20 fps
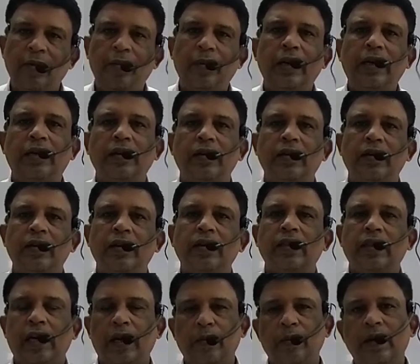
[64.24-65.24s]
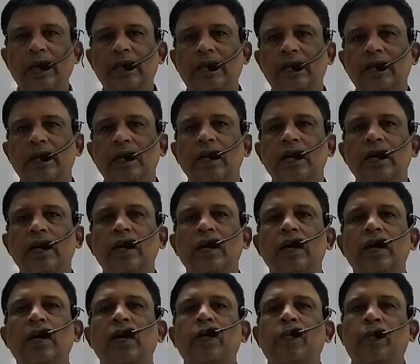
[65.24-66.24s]
bit. That means
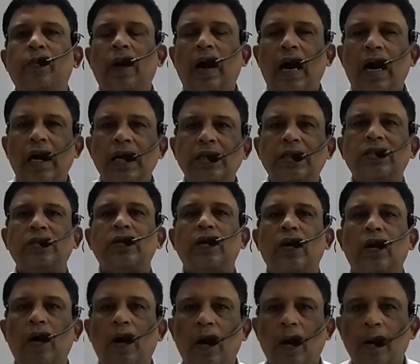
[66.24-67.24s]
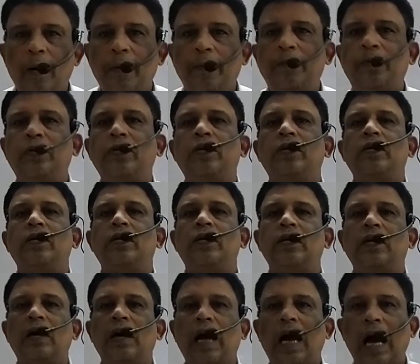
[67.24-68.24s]
mass of
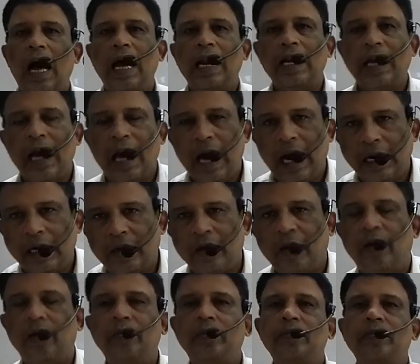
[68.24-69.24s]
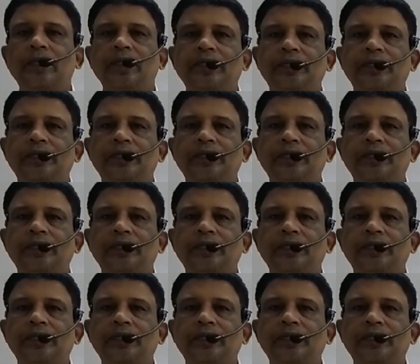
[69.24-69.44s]
an atom